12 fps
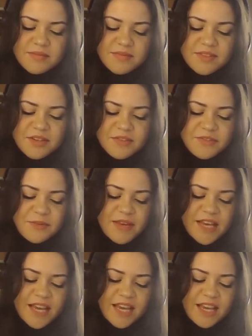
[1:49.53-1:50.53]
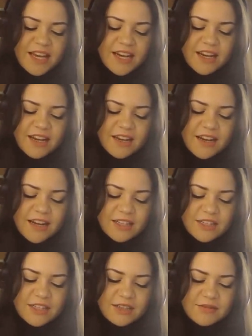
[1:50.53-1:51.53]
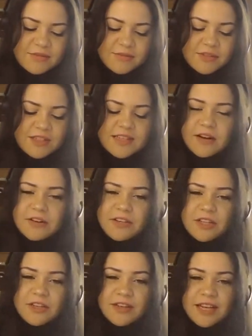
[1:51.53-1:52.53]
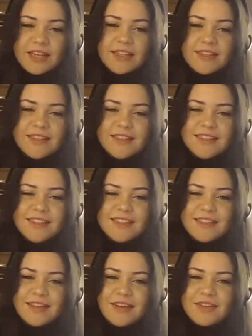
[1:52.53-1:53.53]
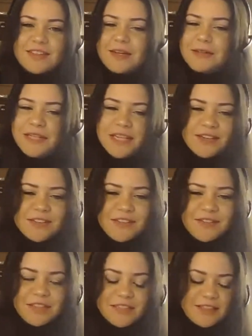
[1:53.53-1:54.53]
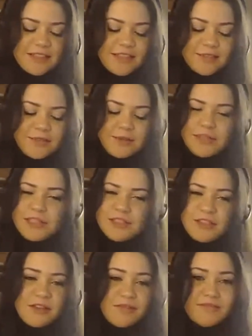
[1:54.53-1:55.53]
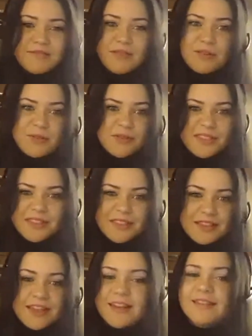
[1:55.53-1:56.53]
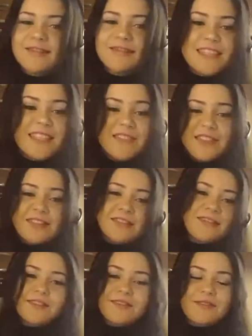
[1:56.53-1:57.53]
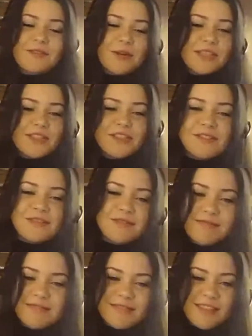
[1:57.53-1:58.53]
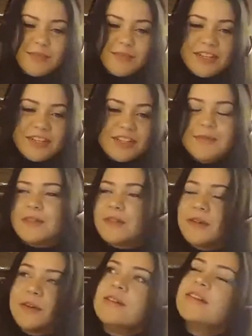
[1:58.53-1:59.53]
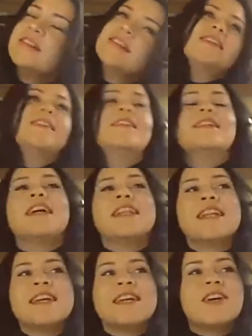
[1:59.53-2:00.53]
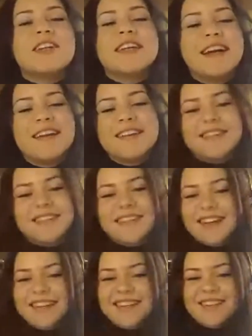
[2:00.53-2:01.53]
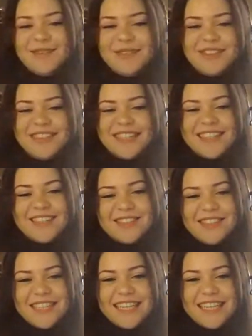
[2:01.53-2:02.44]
So for me, I actually was set on uni. So I was like, I'm going to go to university. That's what I wanted to do. Always wanted to do that. Didn't even question apprenticeships at all. And then I got there and I was like, I'm not really enjoying